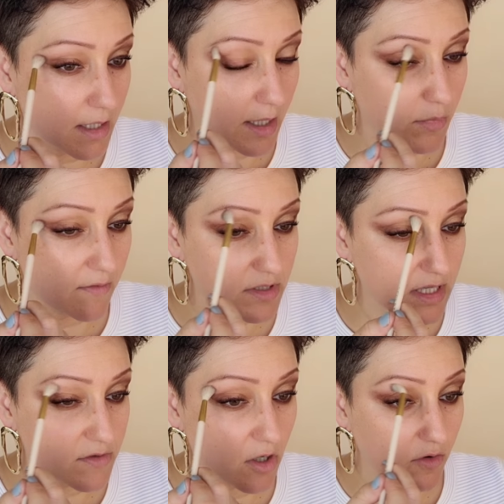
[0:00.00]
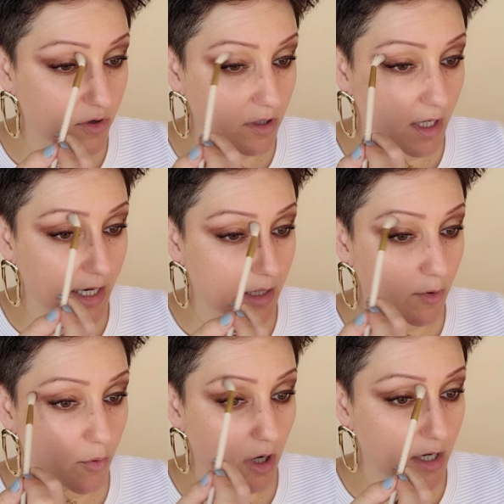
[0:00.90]
Then whatever's left over, not adding
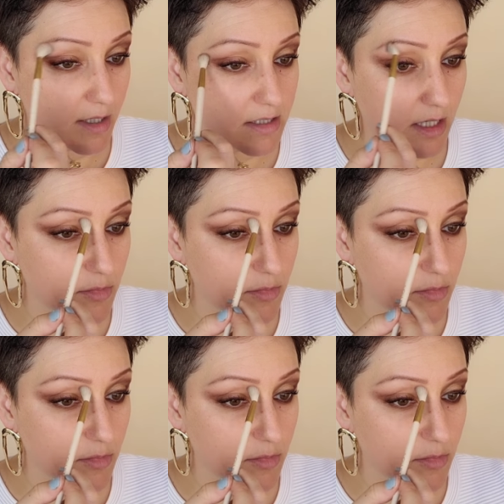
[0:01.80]
more product,